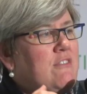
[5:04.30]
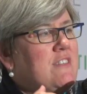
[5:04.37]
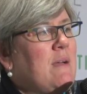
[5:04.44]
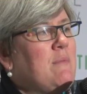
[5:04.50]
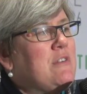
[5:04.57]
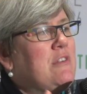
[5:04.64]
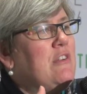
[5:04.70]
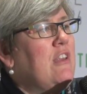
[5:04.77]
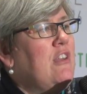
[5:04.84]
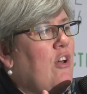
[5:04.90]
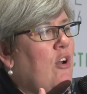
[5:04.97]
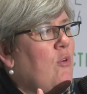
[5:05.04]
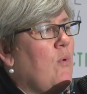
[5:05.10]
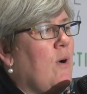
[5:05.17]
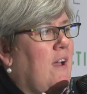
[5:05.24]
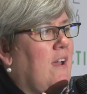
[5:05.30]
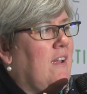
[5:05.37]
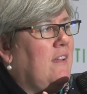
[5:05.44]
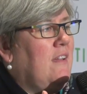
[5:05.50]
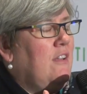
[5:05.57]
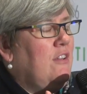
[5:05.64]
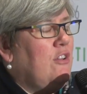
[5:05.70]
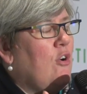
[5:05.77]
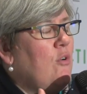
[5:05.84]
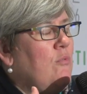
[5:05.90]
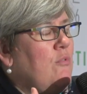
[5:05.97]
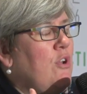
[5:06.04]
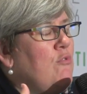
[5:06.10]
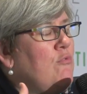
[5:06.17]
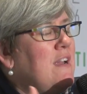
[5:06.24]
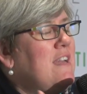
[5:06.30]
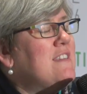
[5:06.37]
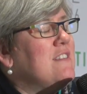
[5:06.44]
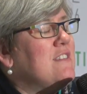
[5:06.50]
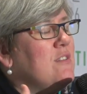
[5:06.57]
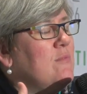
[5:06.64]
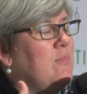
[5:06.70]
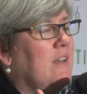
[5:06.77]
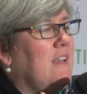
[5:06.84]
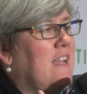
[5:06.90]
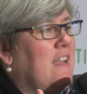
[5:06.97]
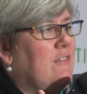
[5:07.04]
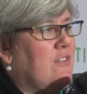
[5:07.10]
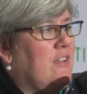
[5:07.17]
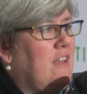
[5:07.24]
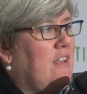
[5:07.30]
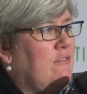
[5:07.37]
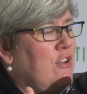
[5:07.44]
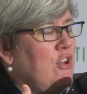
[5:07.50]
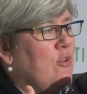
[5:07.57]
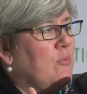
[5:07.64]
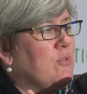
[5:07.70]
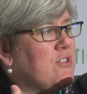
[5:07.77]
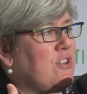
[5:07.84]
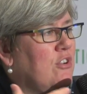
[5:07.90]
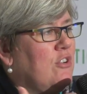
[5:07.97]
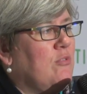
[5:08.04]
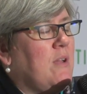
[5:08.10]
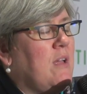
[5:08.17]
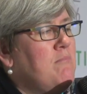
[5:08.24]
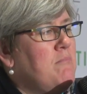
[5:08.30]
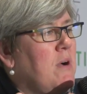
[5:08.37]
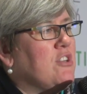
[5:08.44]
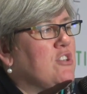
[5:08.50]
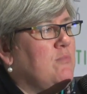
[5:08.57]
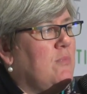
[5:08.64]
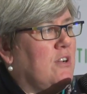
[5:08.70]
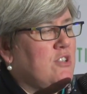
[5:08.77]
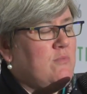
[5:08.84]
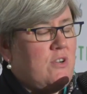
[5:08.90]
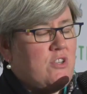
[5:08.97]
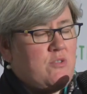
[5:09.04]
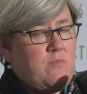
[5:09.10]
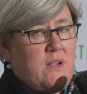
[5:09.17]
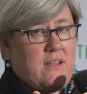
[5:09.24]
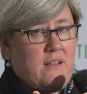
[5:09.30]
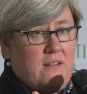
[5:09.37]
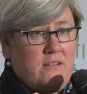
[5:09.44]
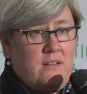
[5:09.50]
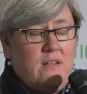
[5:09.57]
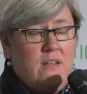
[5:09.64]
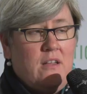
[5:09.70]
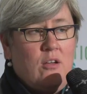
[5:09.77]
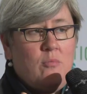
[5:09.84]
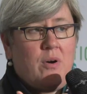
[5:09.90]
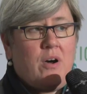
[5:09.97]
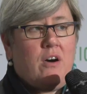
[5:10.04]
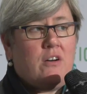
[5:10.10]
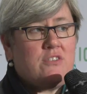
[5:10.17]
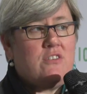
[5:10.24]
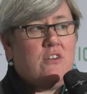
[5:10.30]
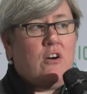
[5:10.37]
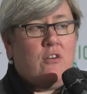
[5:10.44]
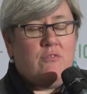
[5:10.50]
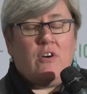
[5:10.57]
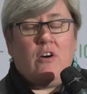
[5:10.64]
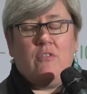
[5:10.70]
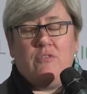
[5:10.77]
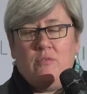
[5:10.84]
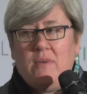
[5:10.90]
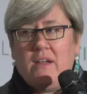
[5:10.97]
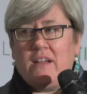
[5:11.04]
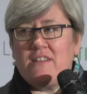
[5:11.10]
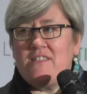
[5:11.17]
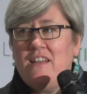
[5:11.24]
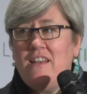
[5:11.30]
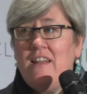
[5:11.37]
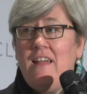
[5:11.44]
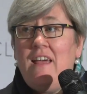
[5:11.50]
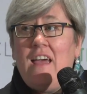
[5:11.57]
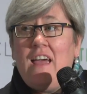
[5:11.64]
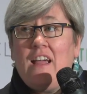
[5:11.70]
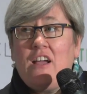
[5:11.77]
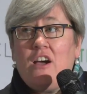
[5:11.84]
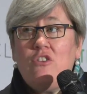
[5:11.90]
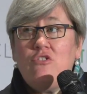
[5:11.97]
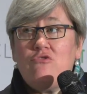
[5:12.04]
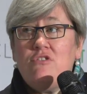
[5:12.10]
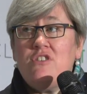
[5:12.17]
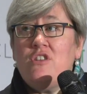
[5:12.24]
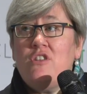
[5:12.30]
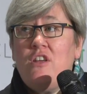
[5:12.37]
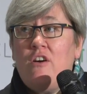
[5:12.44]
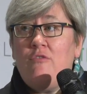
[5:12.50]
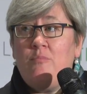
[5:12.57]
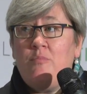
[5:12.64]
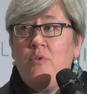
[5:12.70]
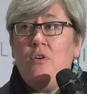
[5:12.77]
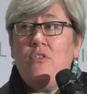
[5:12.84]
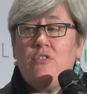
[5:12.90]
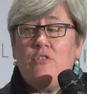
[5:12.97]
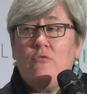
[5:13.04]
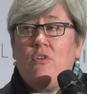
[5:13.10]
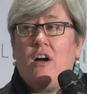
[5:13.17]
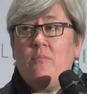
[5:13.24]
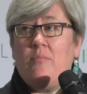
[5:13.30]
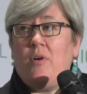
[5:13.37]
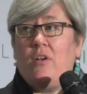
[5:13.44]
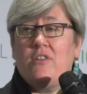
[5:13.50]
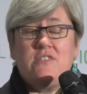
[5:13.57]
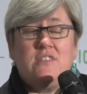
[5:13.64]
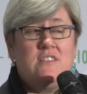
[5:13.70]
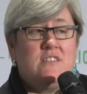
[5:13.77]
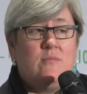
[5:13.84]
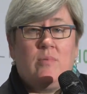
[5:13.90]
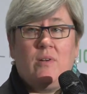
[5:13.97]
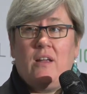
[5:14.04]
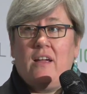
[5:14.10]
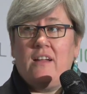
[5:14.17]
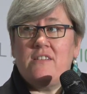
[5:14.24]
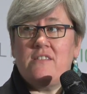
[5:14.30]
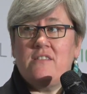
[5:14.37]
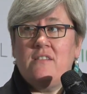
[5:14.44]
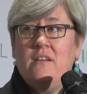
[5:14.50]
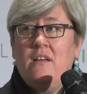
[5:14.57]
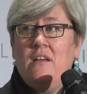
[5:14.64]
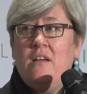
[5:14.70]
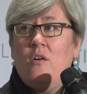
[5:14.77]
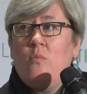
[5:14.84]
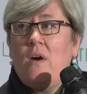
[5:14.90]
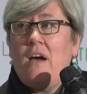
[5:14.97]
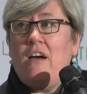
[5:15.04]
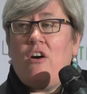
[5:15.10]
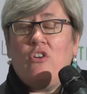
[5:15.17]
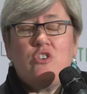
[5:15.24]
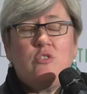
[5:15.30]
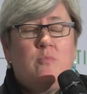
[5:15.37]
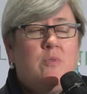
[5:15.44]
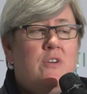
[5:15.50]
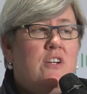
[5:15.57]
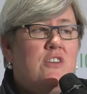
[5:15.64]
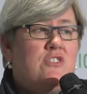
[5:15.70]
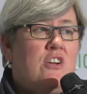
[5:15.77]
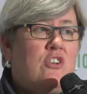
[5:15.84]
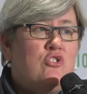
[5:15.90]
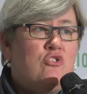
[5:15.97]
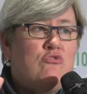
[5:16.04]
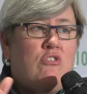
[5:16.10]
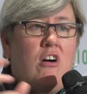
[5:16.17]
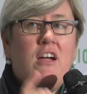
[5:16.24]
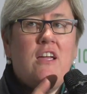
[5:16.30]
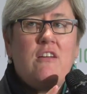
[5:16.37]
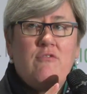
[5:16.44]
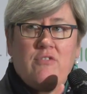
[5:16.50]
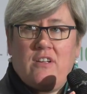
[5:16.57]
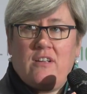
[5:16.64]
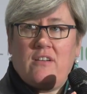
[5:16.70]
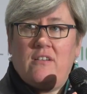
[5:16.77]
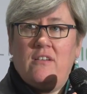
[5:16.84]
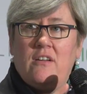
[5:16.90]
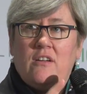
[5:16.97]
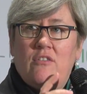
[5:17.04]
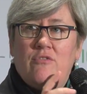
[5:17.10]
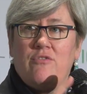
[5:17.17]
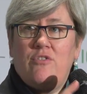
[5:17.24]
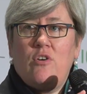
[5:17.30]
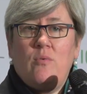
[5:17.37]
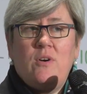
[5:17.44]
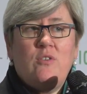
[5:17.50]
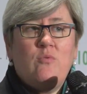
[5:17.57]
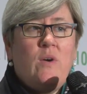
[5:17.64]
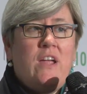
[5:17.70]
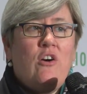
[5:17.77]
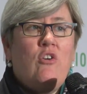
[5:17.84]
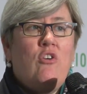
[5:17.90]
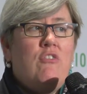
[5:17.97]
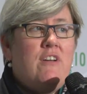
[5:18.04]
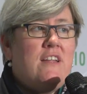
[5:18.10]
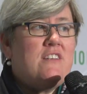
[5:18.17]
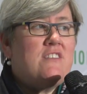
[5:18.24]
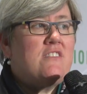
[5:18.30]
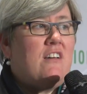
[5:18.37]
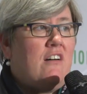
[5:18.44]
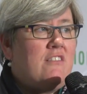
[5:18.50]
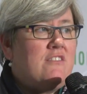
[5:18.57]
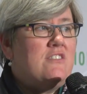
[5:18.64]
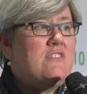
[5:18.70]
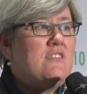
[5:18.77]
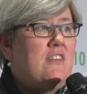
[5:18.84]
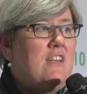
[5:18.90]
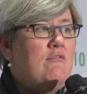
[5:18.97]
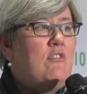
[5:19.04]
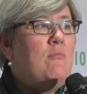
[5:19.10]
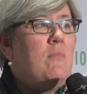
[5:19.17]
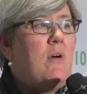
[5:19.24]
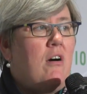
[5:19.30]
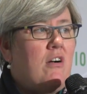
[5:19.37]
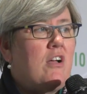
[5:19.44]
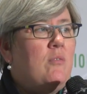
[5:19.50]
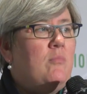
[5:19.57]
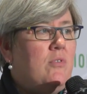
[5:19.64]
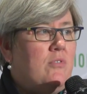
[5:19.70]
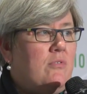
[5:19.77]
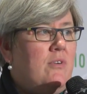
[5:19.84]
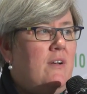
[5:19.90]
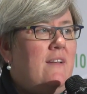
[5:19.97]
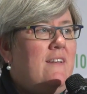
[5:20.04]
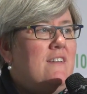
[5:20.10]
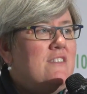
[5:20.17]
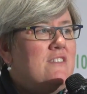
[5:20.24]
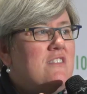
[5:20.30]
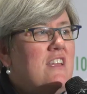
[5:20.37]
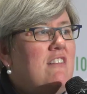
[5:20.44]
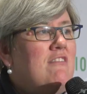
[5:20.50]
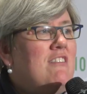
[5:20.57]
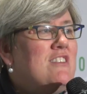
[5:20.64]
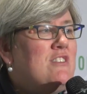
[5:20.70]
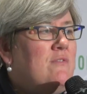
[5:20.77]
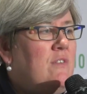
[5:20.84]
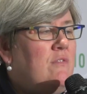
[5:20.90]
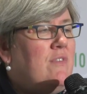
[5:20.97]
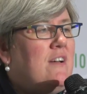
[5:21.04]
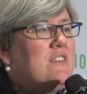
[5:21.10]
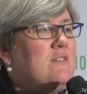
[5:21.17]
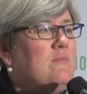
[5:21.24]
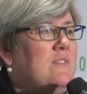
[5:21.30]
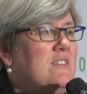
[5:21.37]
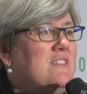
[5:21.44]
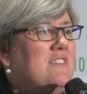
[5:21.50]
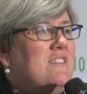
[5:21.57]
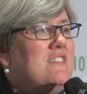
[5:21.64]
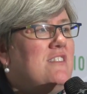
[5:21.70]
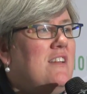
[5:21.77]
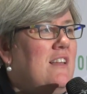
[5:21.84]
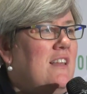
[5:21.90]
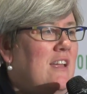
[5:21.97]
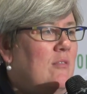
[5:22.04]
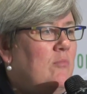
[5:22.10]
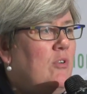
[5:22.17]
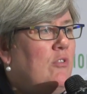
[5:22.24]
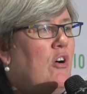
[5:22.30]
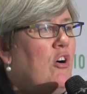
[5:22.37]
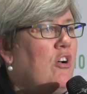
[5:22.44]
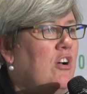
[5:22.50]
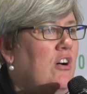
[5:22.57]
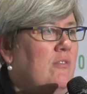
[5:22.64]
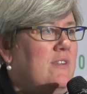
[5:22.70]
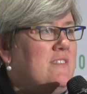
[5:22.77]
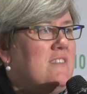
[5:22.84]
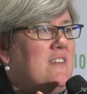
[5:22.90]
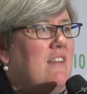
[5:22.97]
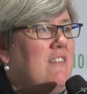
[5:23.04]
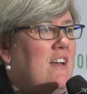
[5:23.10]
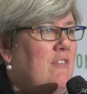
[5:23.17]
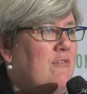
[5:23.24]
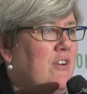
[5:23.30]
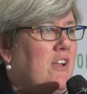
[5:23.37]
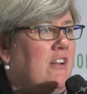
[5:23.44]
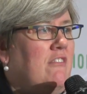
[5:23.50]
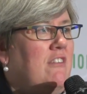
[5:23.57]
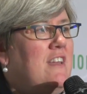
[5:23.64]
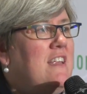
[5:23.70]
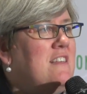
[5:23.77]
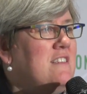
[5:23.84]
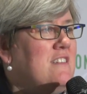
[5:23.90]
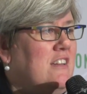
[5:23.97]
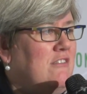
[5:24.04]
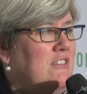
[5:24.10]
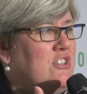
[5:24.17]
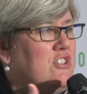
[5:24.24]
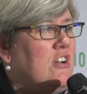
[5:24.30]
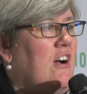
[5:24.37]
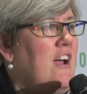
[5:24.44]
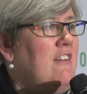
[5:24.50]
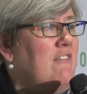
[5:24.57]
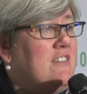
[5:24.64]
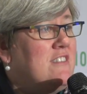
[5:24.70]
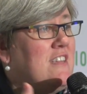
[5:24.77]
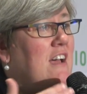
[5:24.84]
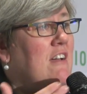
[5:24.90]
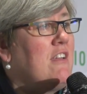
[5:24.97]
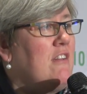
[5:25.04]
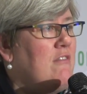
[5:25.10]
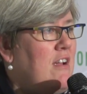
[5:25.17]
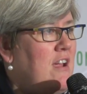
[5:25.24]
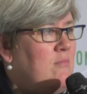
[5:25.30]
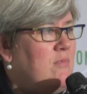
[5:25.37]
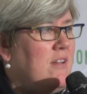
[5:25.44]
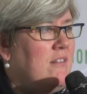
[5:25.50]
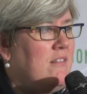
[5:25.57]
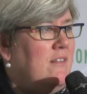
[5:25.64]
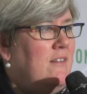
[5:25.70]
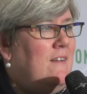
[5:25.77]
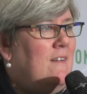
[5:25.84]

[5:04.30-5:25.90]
there is absolutely no way, no, no reason to believe that renewables couldn't be a much, much, much bigger part of, of the mix. And in countries that have put the right policies in place, where entrepreneurs are driving forward, we already start to see remarkable series of investments in Chile, in Morocco, in South Africa, in India, in China, in Saudi Arabia.